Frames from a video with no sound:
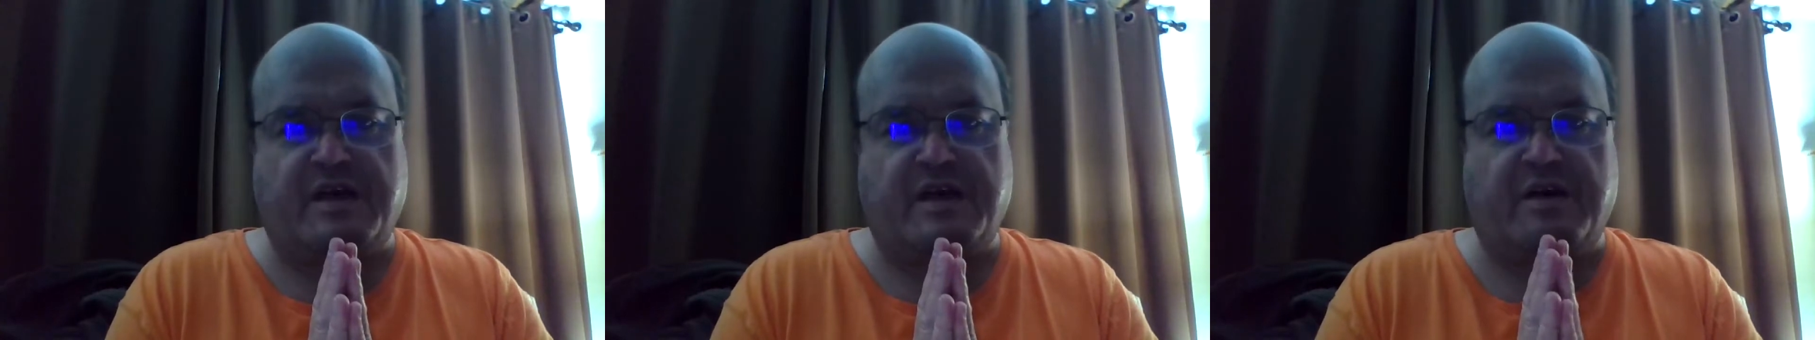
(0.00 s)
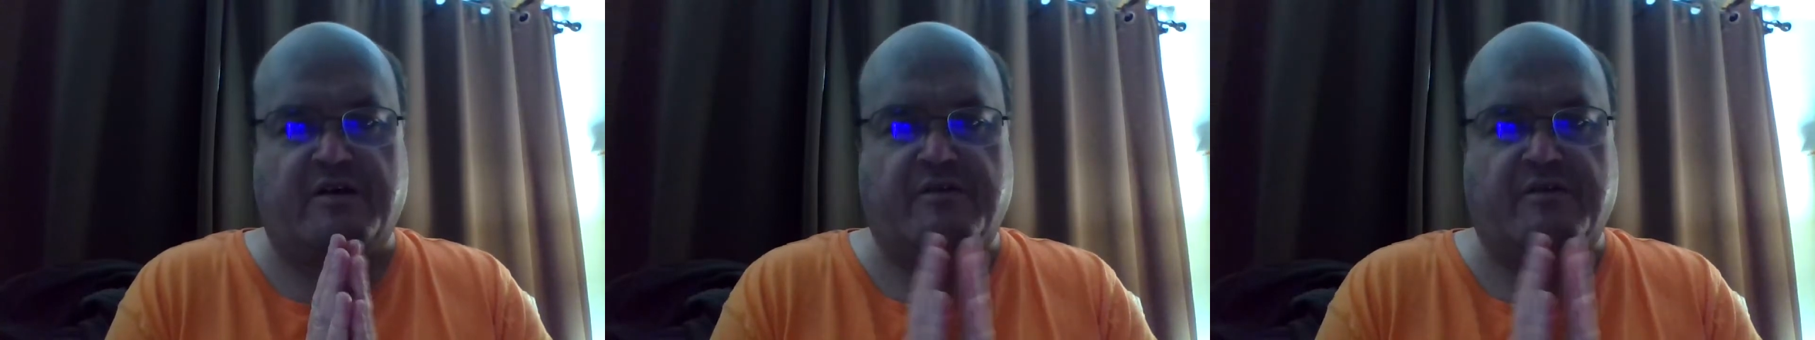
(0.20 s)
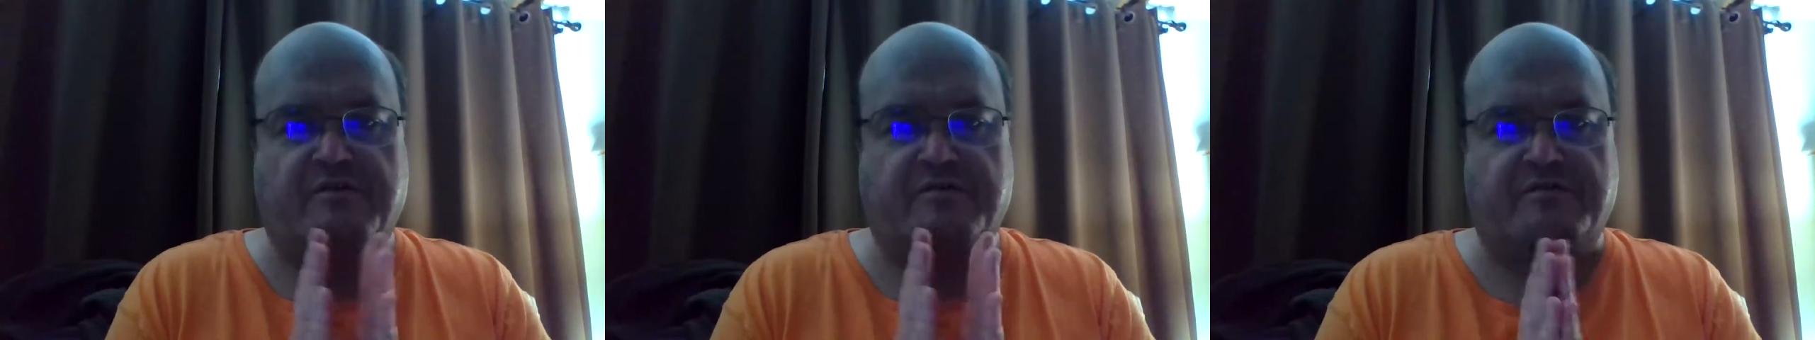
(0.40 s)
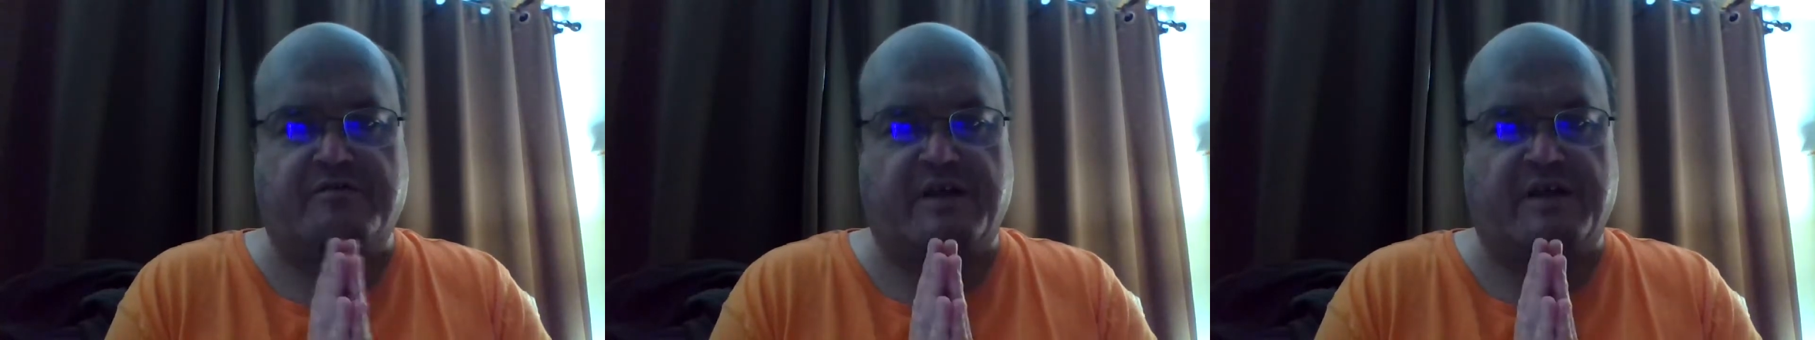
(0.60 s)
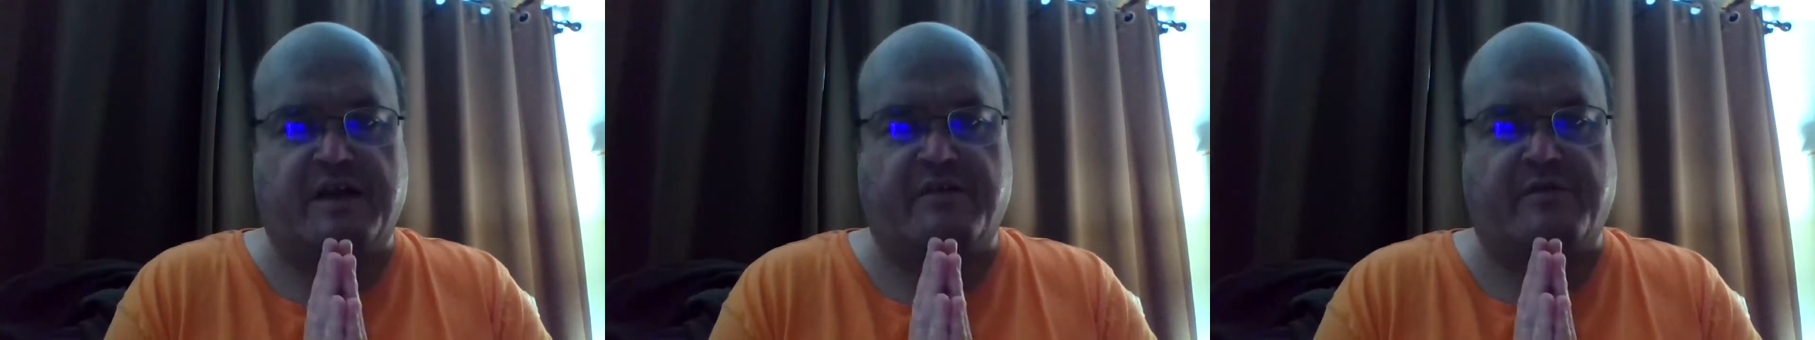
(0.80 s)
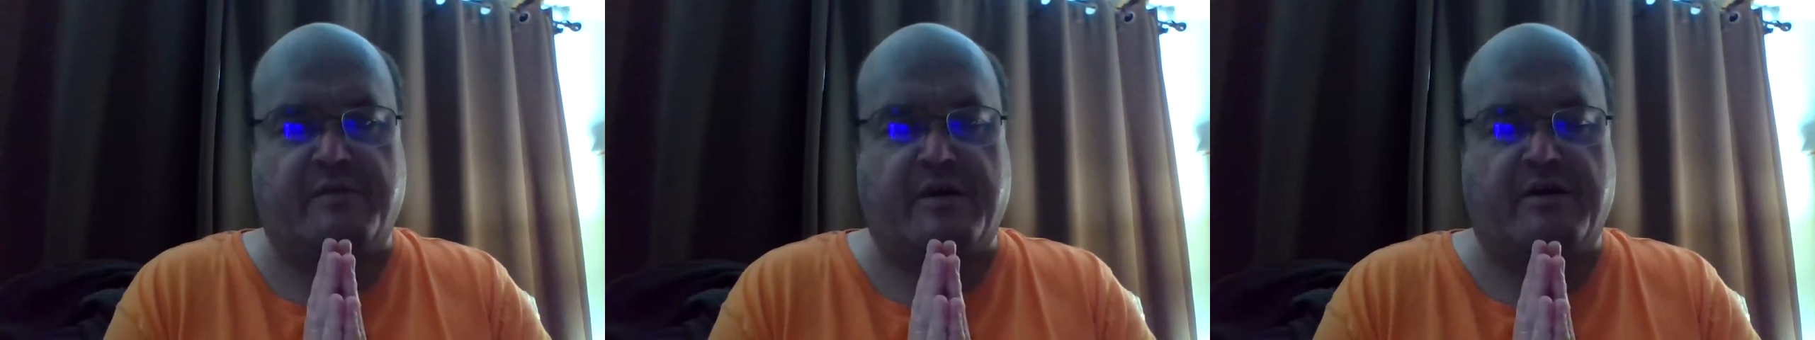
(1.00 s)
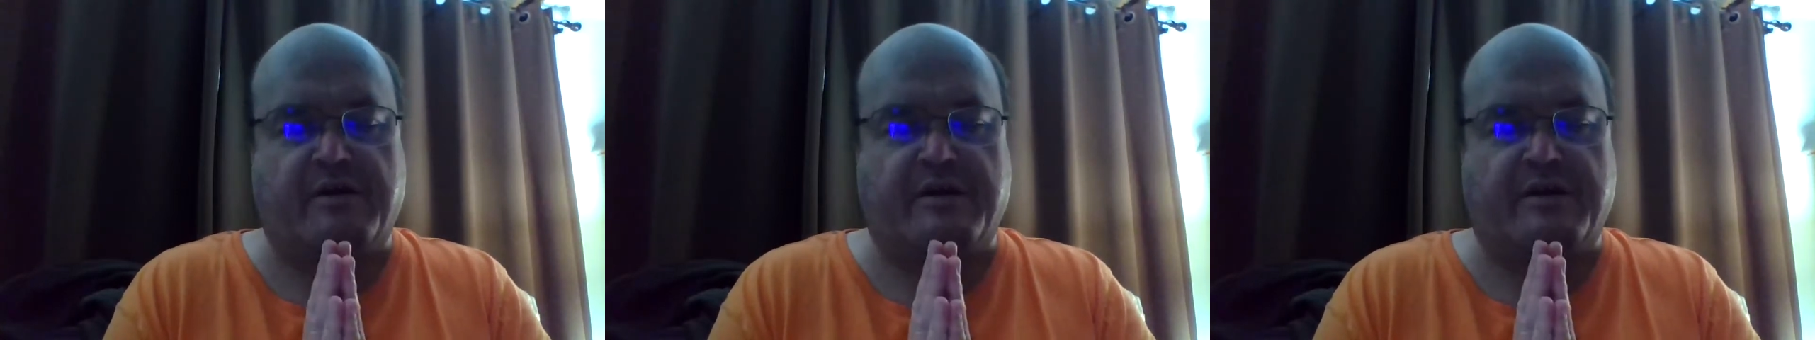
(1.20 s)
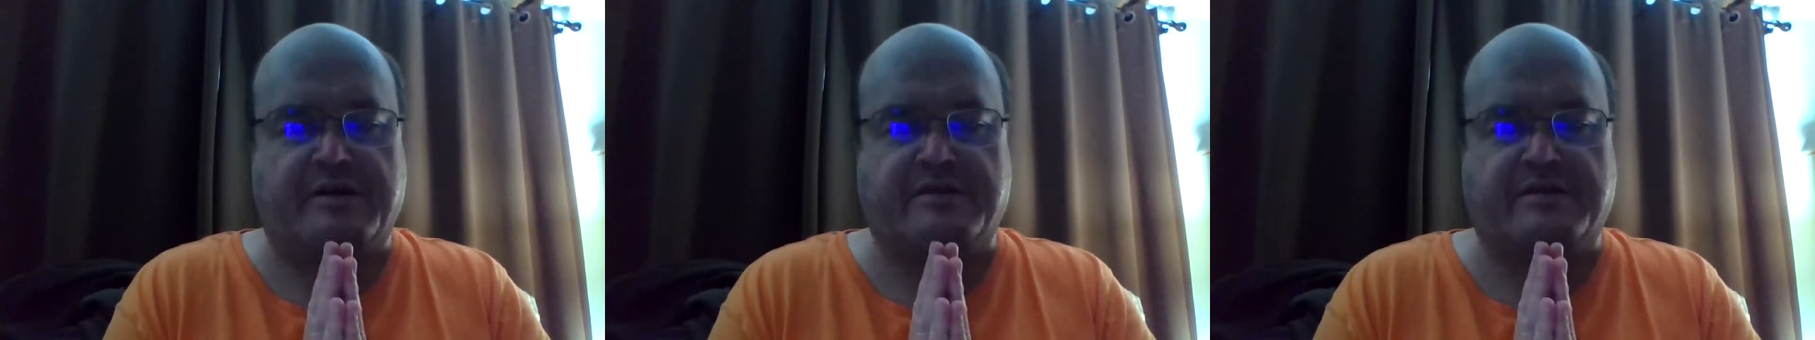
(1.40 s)
of Native
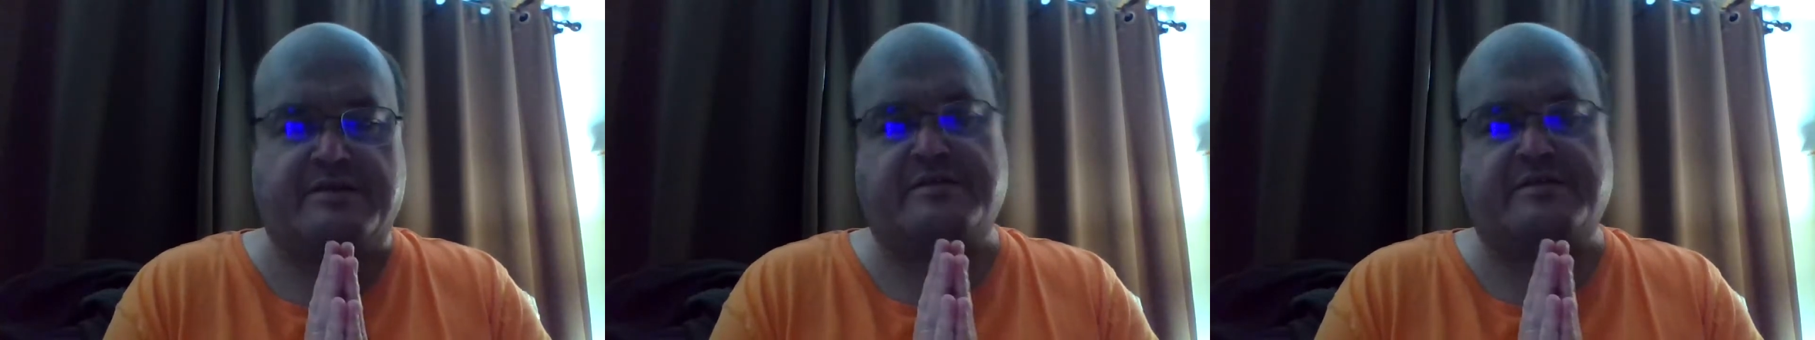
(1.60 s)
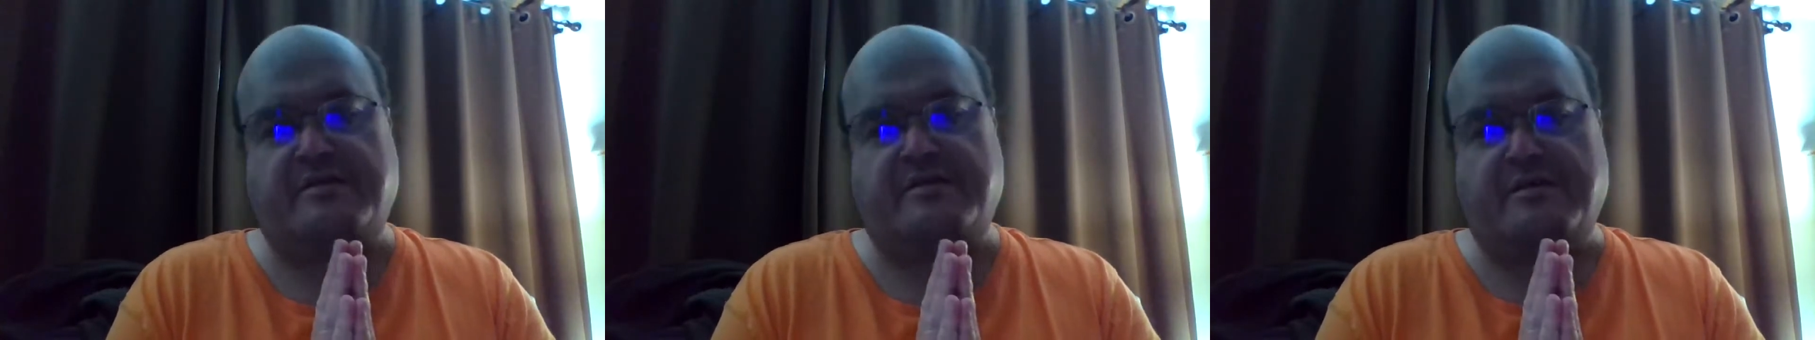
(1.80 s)
Americans,